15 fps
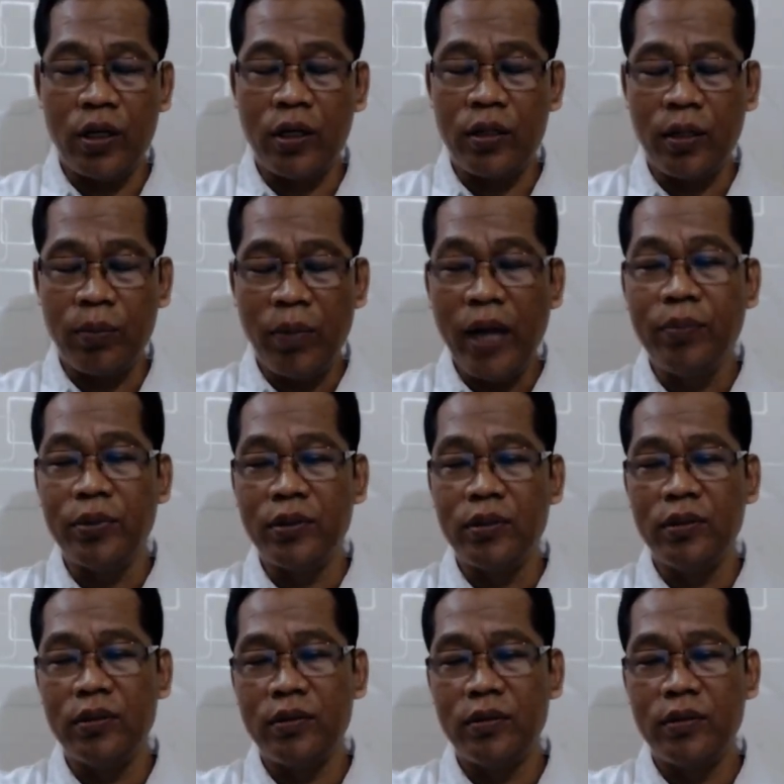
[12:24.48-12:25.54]

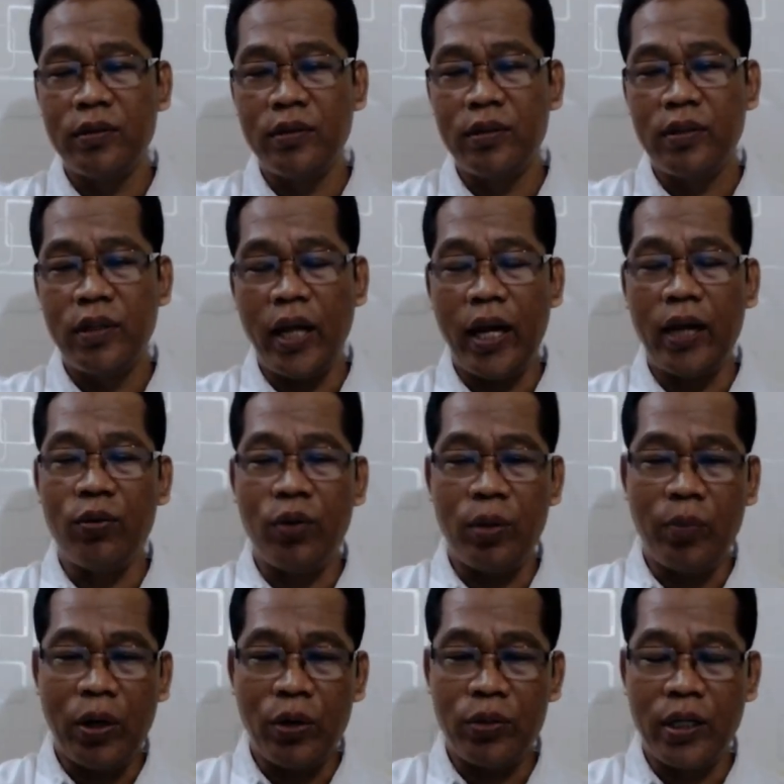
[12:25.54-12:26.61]
Bible, and
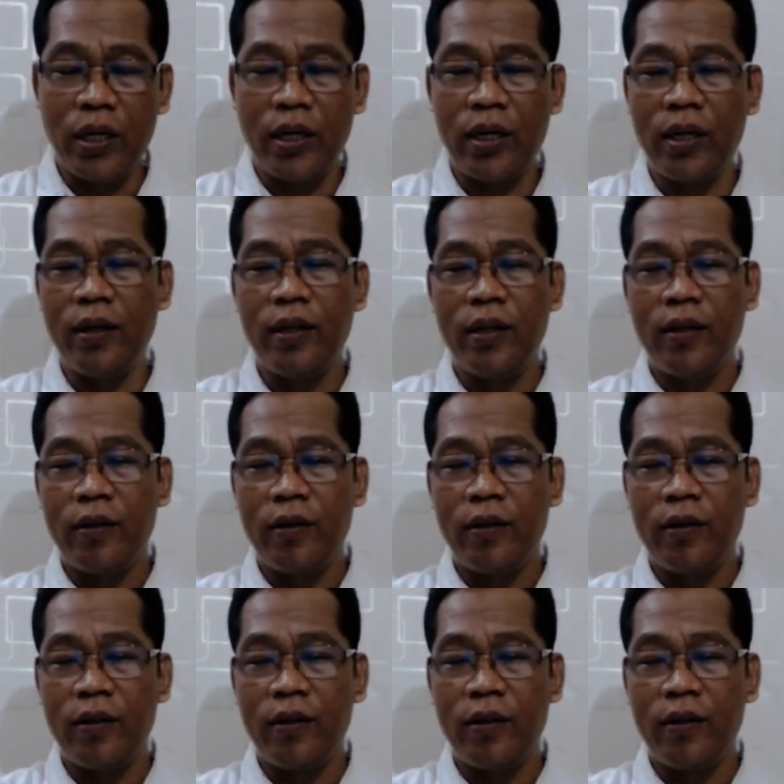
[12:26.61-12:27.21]
about the